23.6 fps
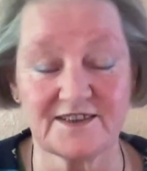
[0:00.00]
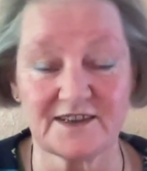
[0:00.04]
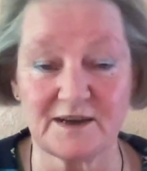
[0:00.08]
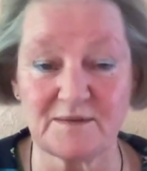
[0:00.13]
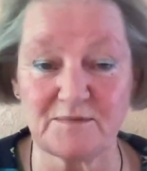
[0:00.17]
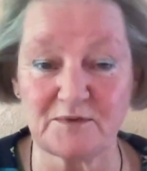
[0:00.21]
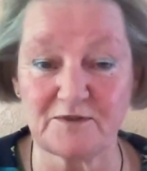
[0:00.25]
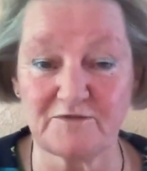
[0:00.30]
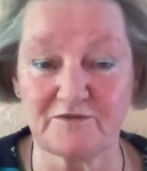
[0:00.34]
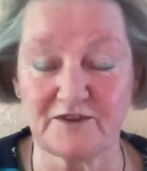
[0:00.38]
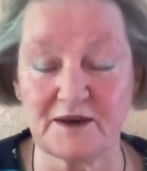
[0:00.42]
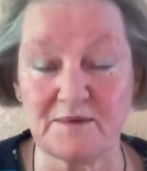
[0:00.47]

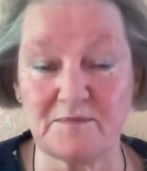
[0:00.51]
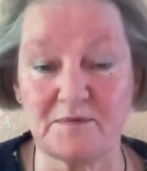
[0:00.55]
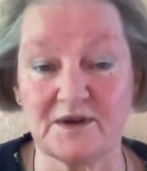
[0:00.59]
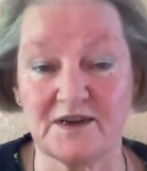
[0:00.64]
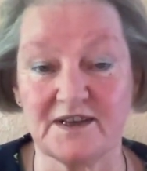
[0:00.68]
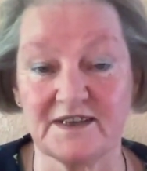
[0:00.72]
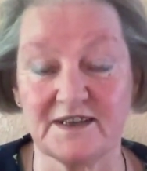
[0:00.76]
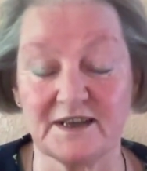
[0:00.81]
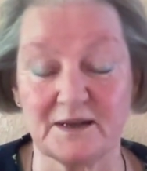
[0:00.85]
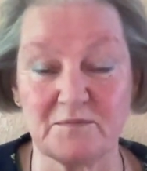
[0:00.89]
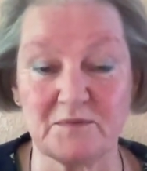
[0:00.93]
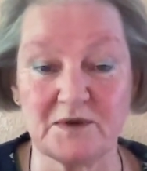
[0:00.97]
some of them a
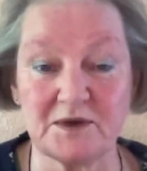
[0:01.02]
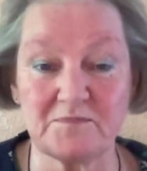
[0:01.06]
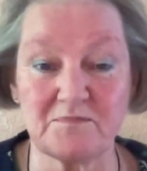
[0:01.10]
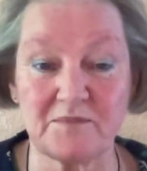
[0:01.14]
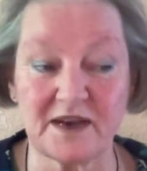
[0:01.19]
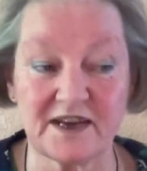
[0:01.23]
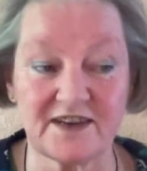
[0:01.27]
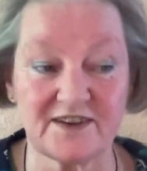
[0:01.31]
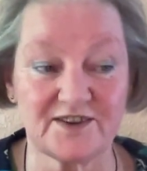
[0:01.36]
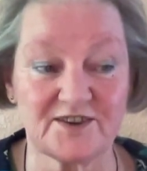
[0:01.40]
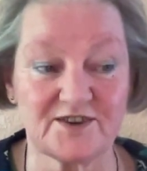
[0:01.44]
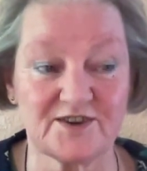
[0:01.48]
little bit
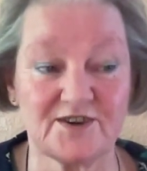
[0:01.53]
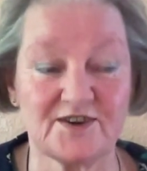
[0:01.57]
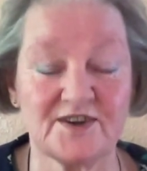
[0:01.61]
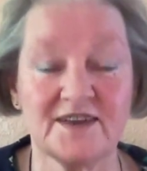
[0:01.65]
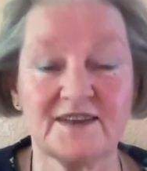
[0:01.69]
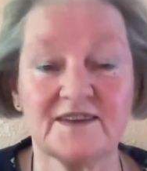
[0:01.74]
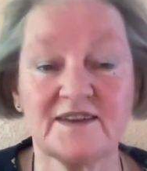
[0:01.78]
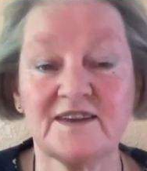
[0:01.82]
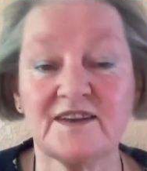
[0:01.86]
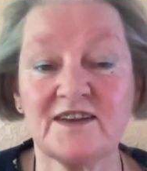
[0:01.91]
better,